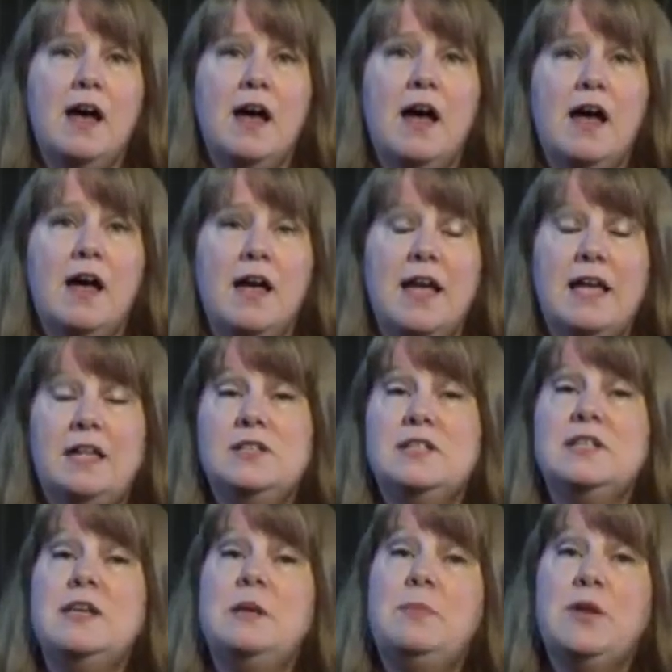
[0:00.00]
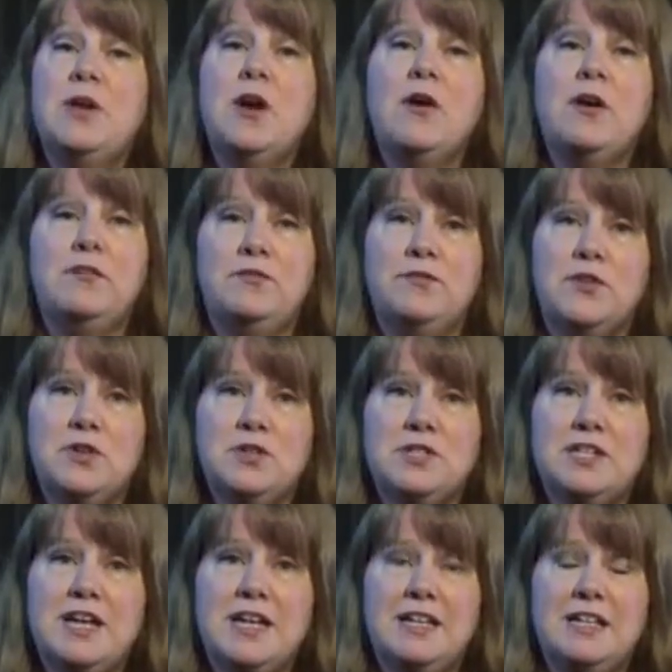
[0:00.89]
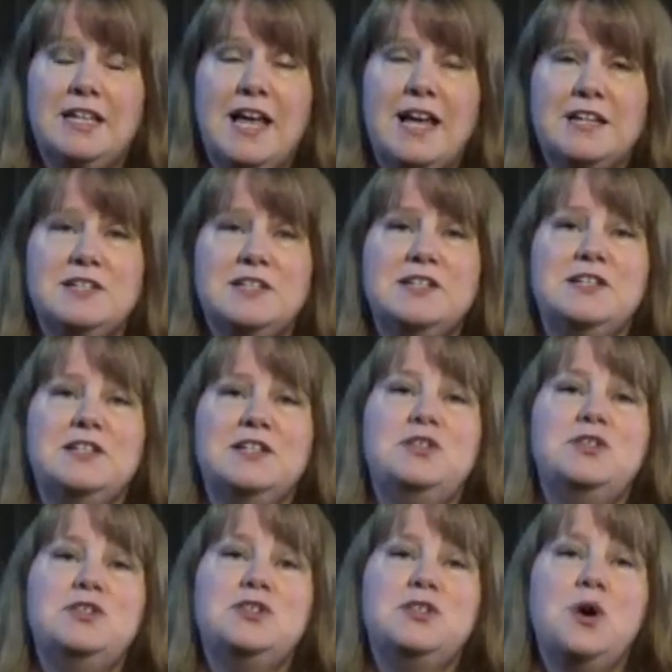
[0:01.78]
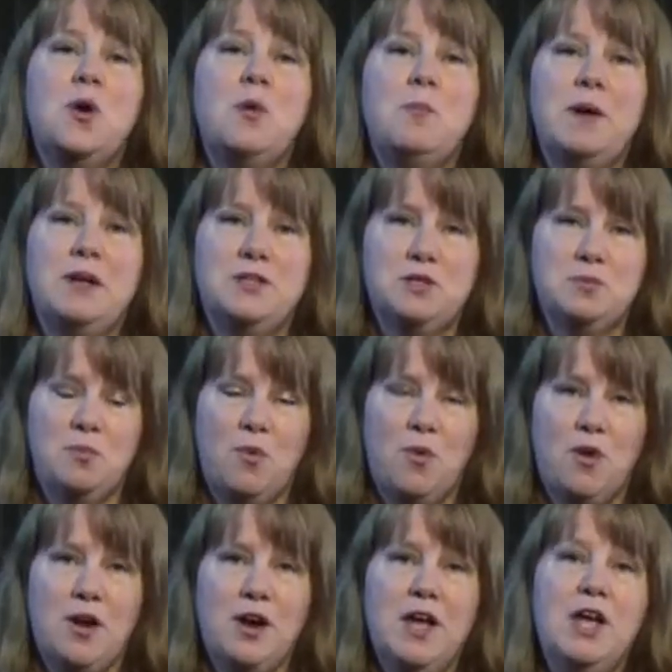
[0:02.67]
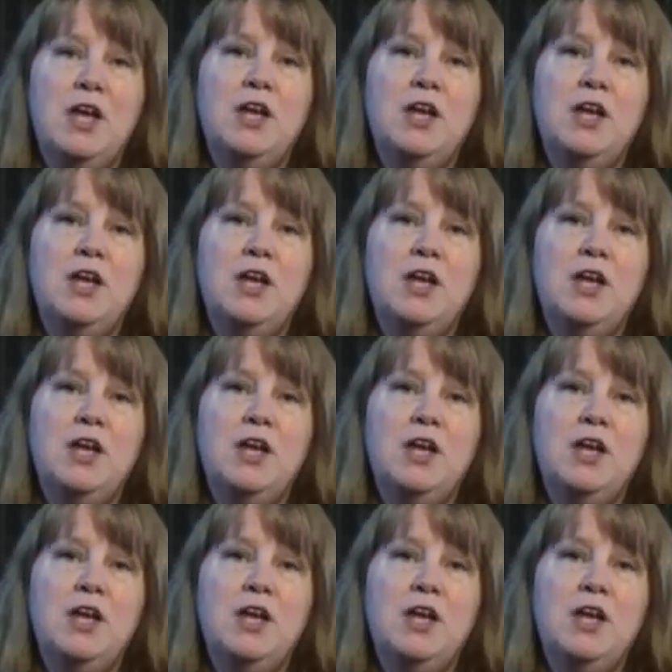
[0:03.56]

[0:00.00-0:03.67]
and CPR and first aid classes, and so much more.